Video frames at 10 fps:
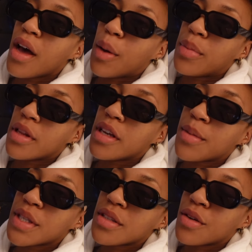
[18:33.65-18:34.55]
I played
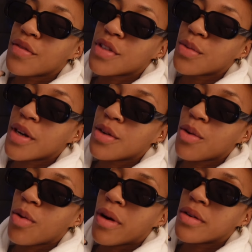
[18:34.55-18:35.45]
myself. This is why I
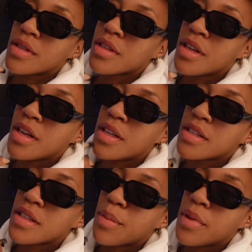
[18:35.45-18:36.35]
don't go out on Sundays,
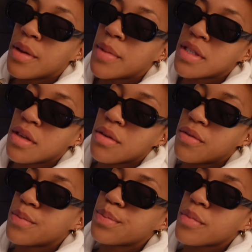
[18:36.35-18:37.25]
because I played myself.
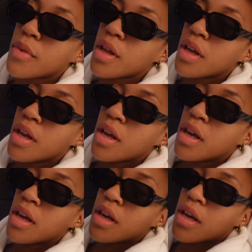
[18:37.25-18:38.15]

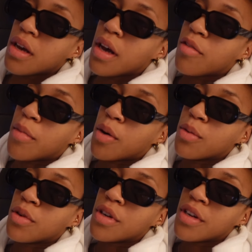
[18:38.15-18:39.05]
I have
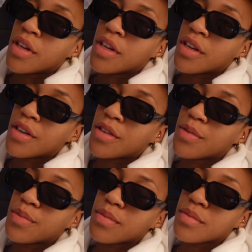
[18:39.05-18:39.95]
my water here.
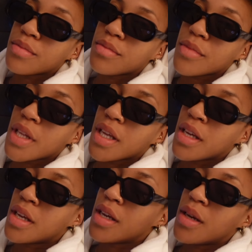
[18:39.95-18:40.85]

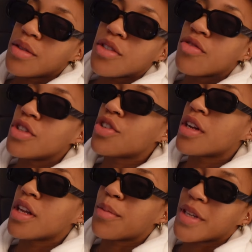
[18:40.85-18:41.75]
Just really
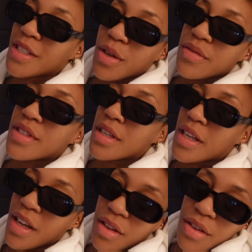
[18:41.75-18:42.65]
trying to get myself
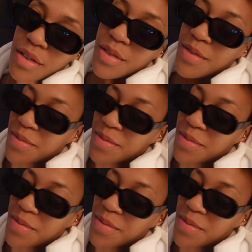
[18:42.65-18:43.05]
together.